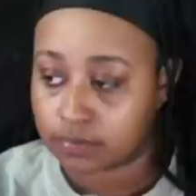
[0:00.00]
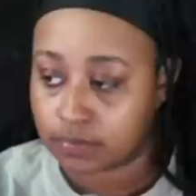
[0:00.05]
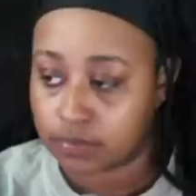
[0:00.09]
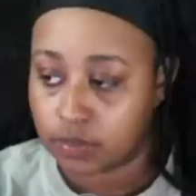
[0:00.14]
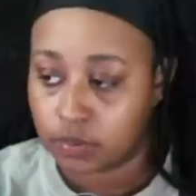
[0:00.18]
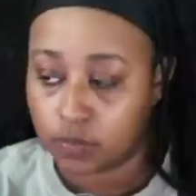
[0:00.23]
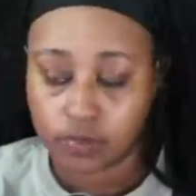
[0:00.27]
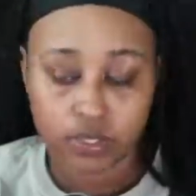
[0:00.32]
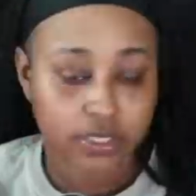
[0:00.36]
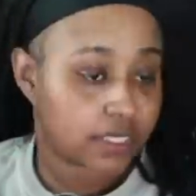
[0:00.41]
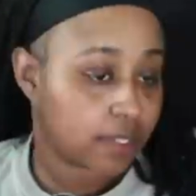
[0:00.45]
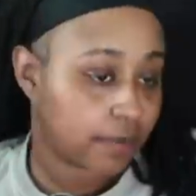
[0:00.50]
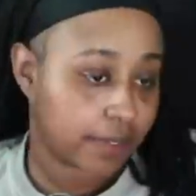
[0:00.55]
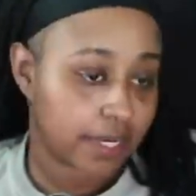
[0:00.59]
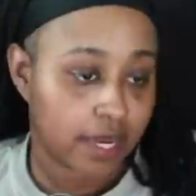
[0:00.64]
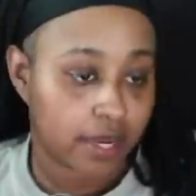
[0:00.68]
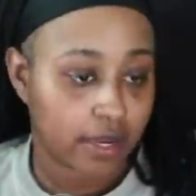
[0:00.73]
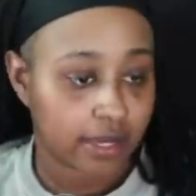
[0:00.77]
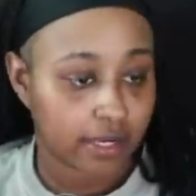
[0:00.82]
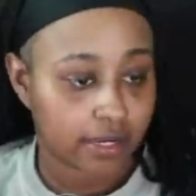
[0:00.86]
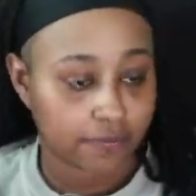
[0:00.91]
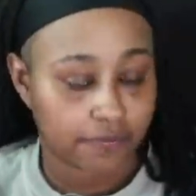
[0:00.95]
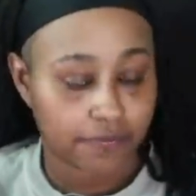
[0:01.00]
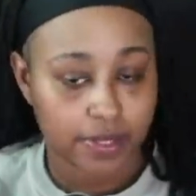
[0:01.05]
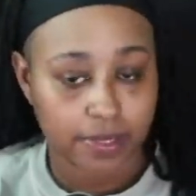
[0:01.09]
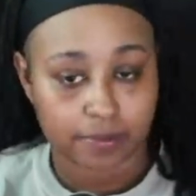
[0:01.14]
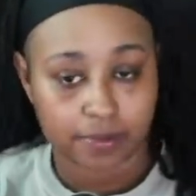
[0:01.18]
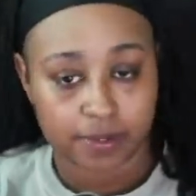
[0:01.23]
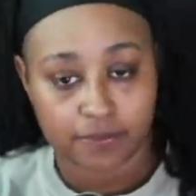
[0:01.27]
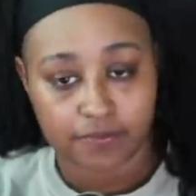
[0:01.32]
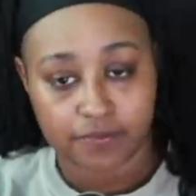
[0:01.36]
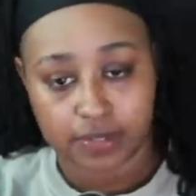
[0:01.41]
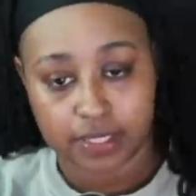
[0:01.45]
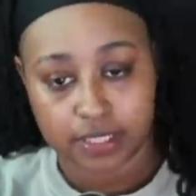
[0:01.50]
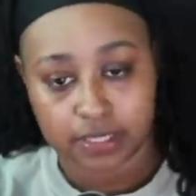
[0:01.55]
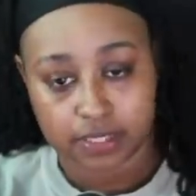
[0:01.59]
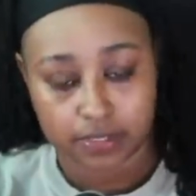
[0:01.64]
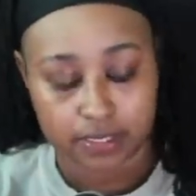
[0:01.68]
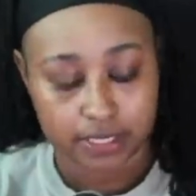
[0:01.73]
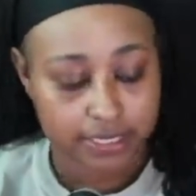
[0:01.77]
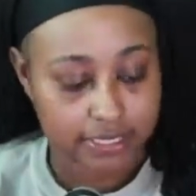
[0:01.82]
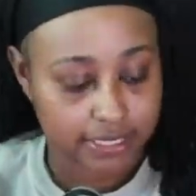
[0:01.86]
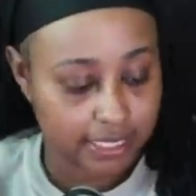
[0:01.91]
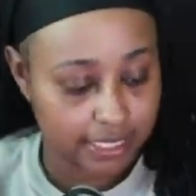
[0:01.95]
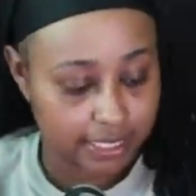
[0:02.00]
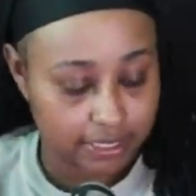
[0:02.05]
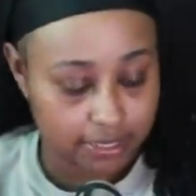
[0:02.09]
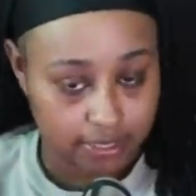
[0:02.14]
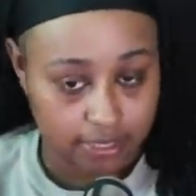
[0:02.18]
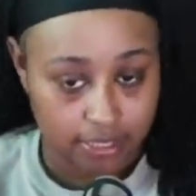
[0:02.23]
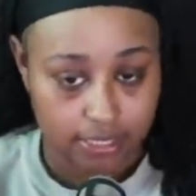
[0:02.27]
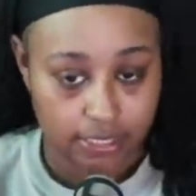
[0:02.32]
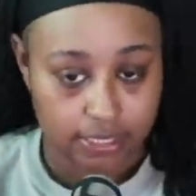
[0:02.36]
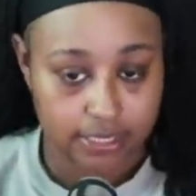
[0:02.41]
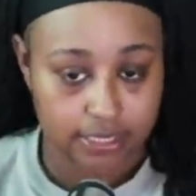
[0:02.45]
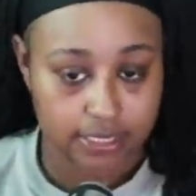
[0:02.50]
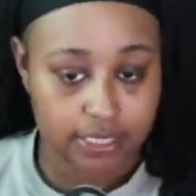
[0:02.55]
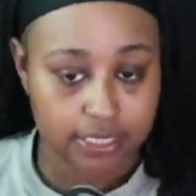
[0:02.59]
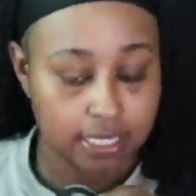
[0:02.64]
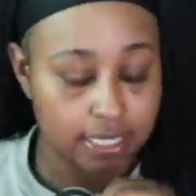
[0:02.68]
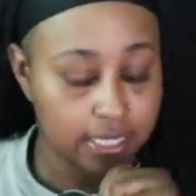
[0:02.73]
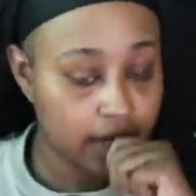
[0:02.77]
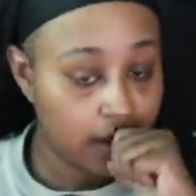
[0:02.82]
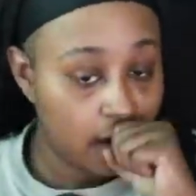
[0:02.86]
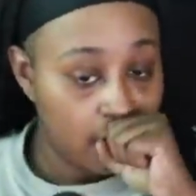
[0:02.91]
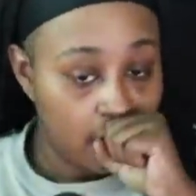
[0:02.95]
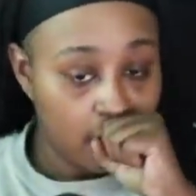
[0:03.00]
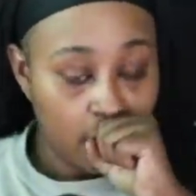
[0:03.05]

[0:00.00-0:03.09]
What's up, y'all? I got a family to feed, so let's get into this tea.